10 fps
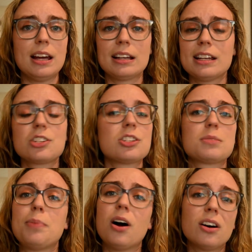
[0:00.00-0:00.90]
That's
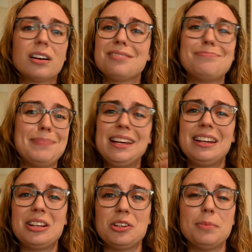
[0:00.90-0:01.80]
just part of being
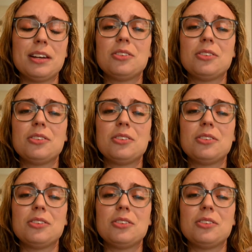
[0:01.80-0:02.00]
a human.